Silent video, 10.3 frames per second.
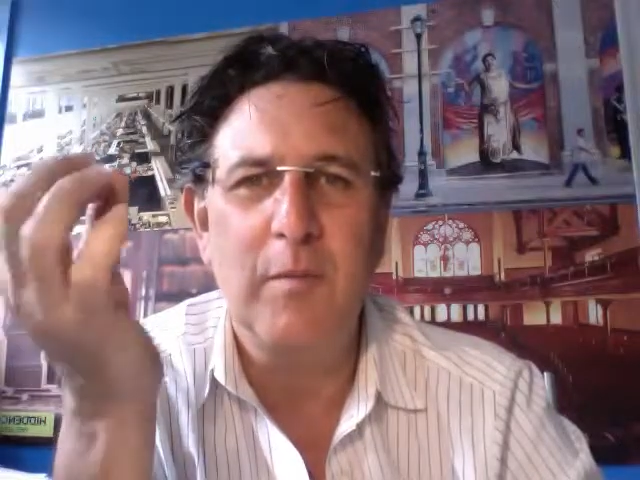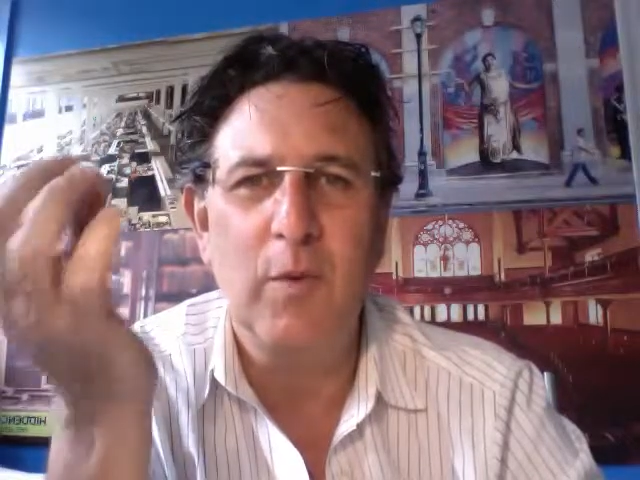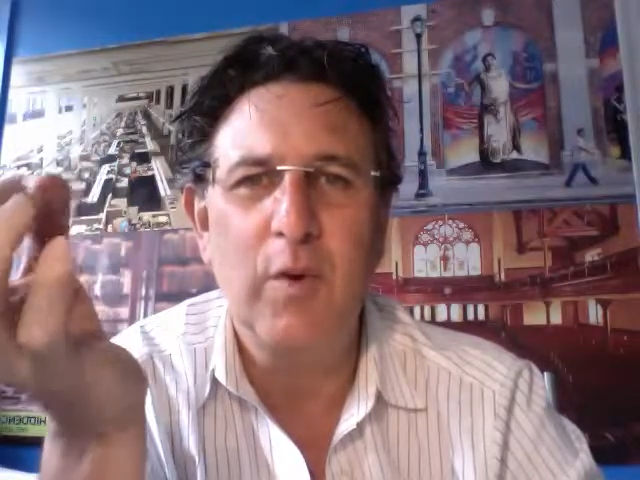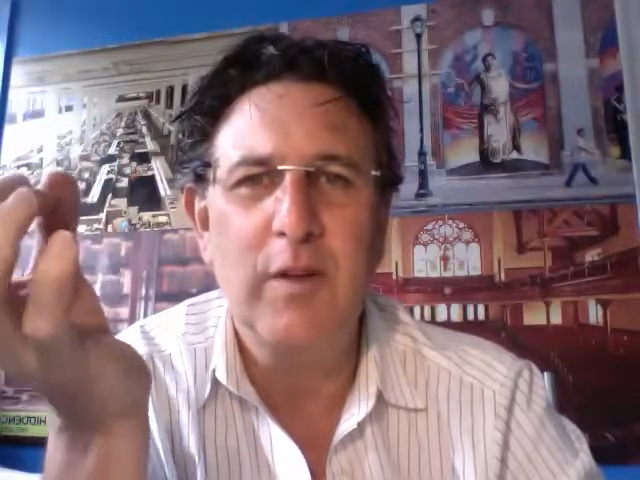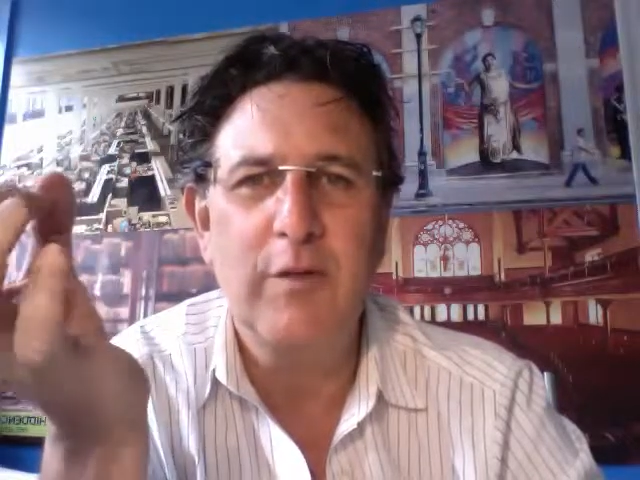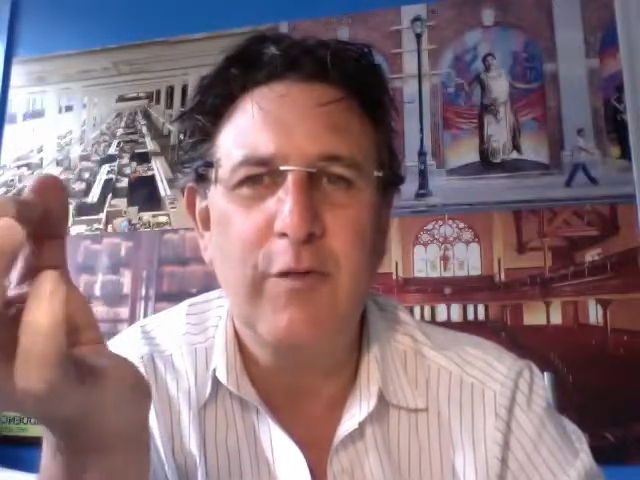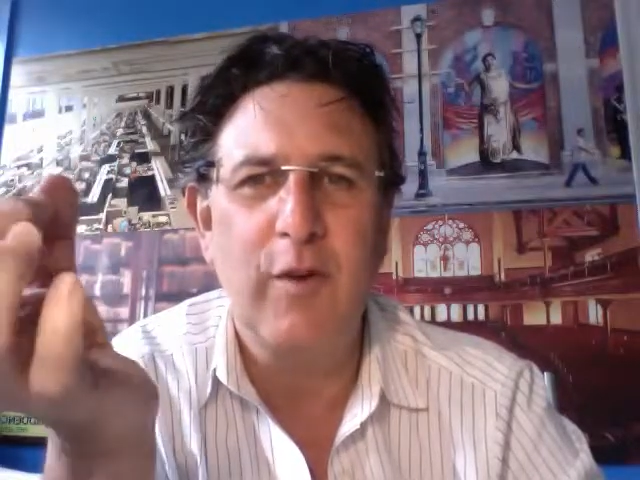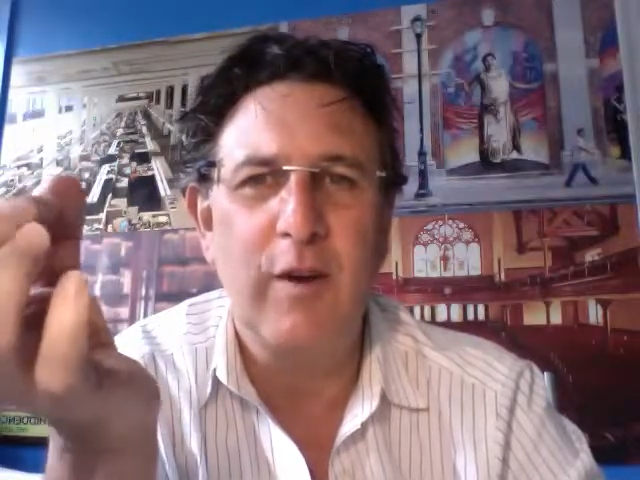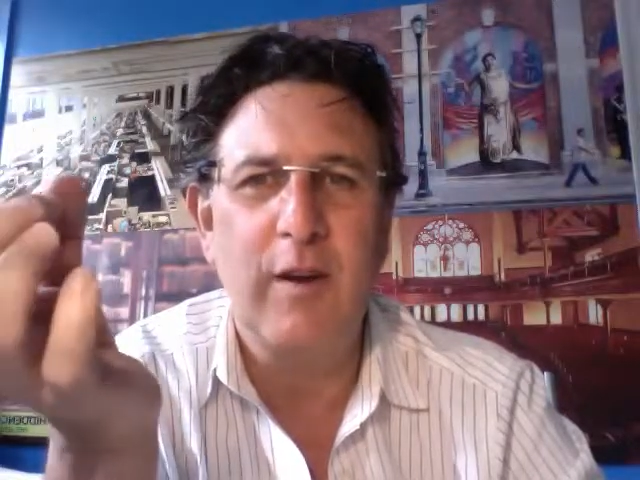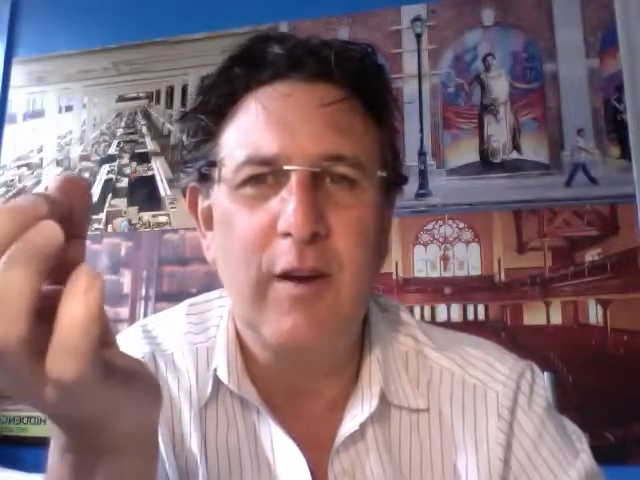Mortgage
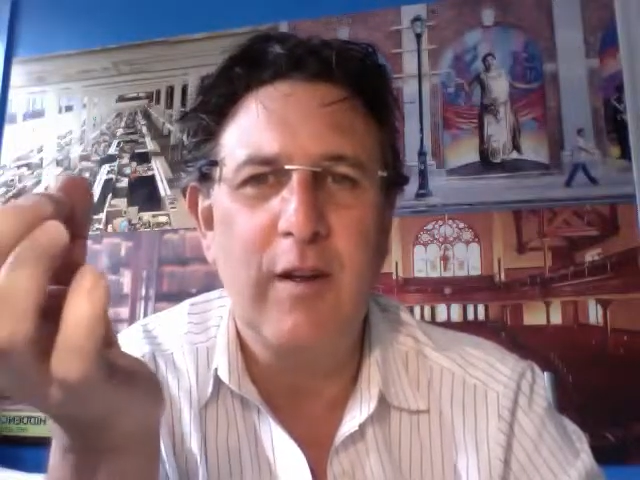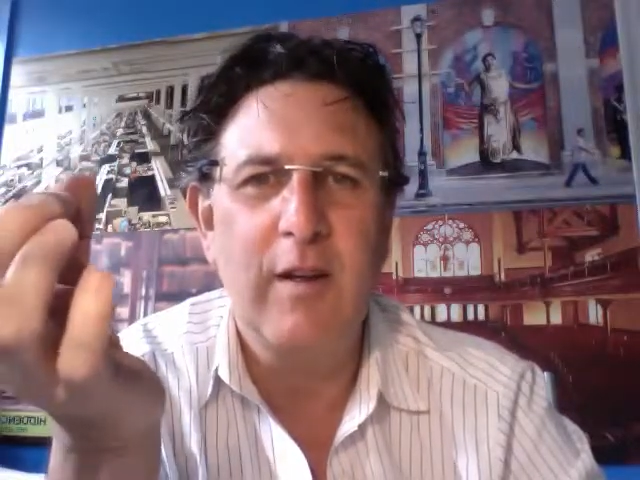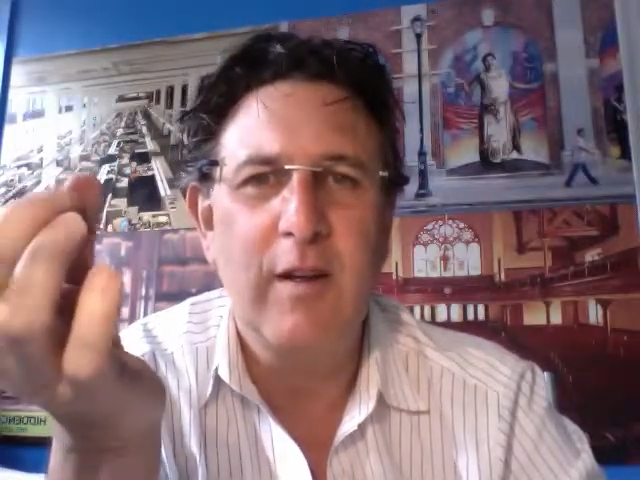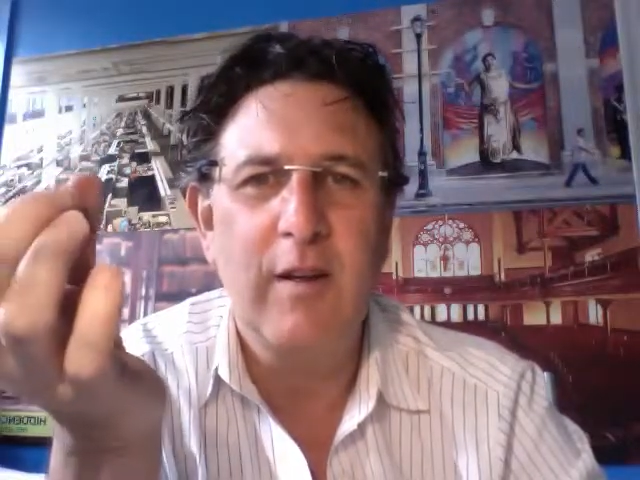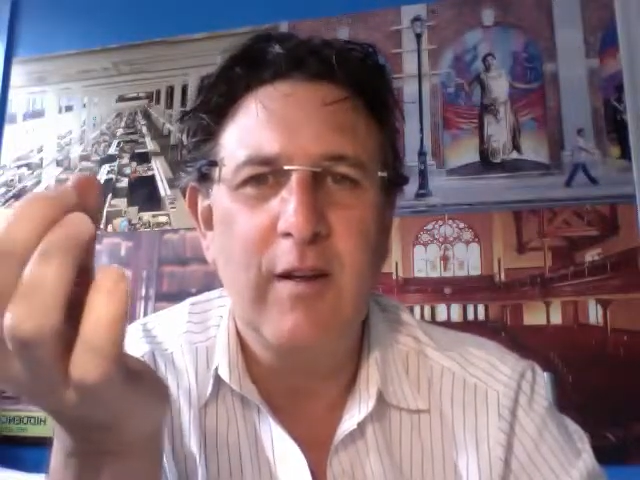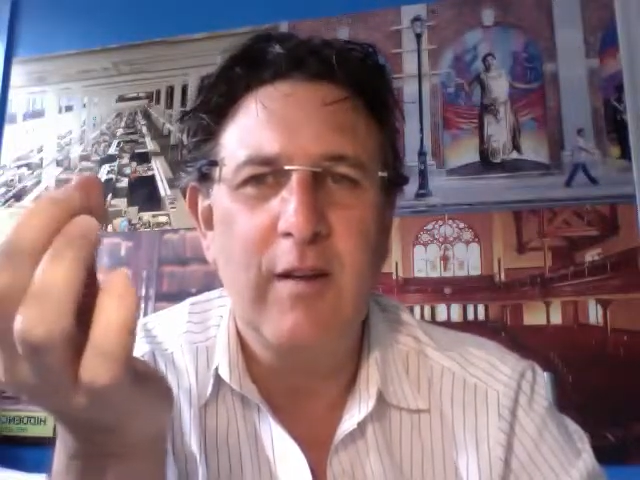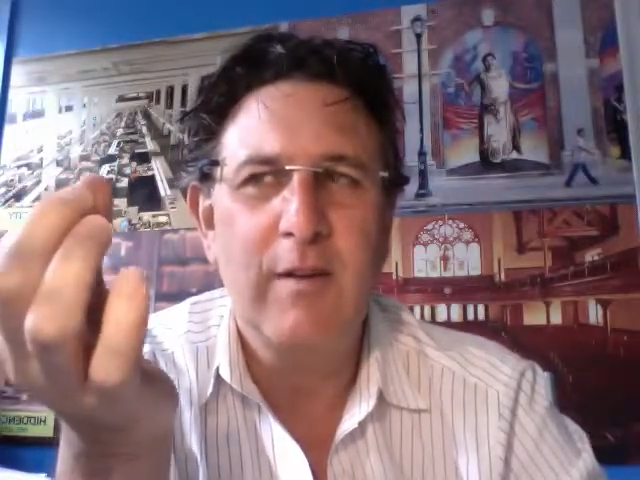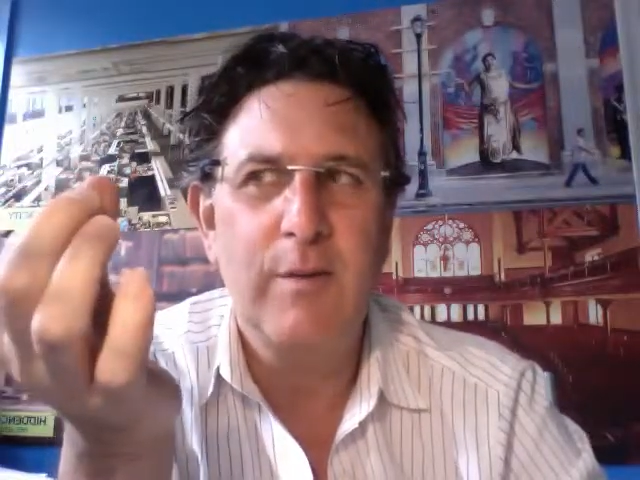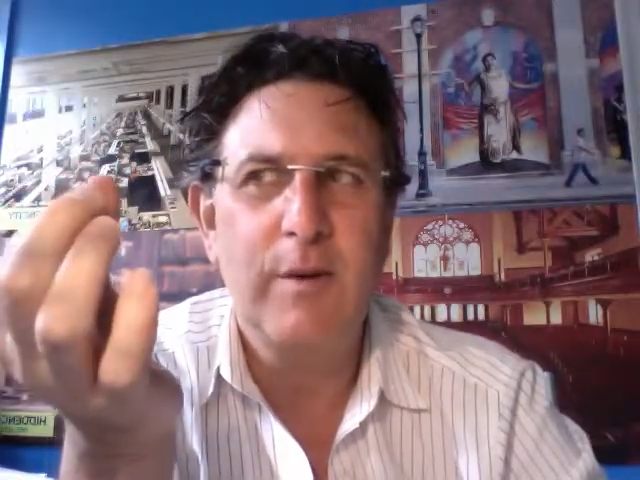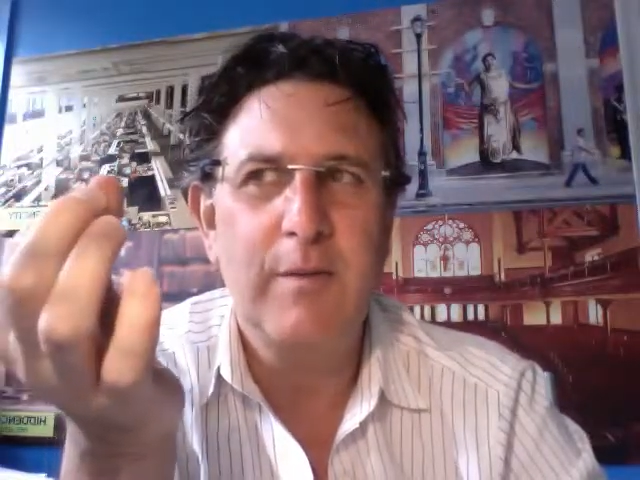fraud.
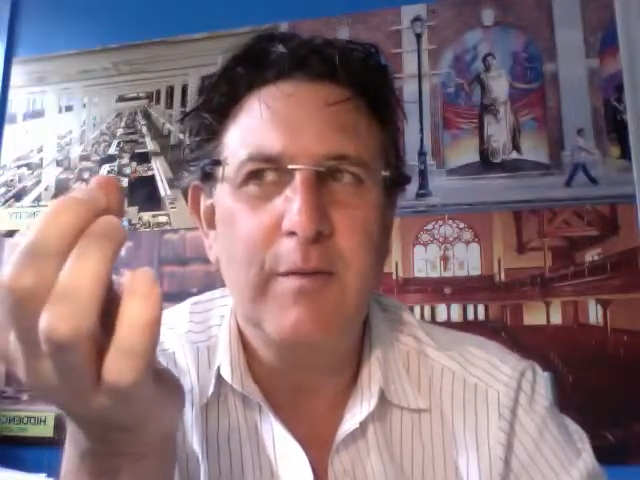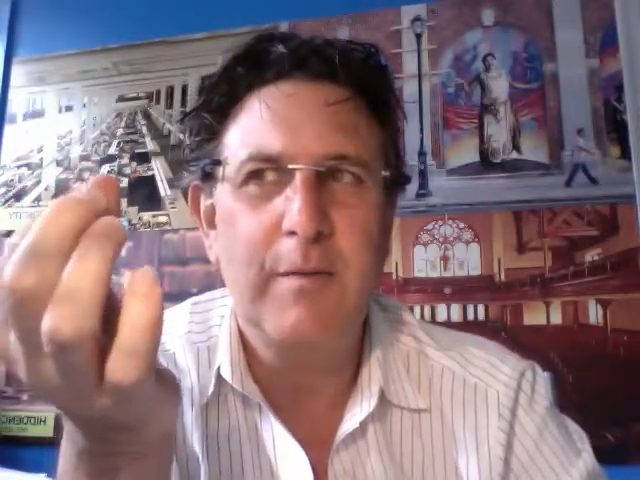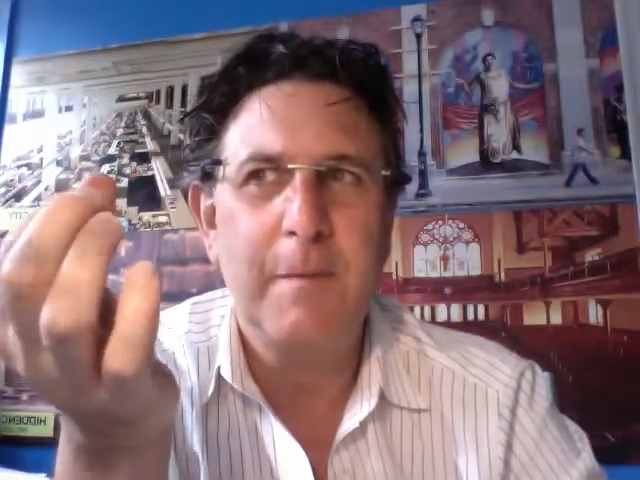Well,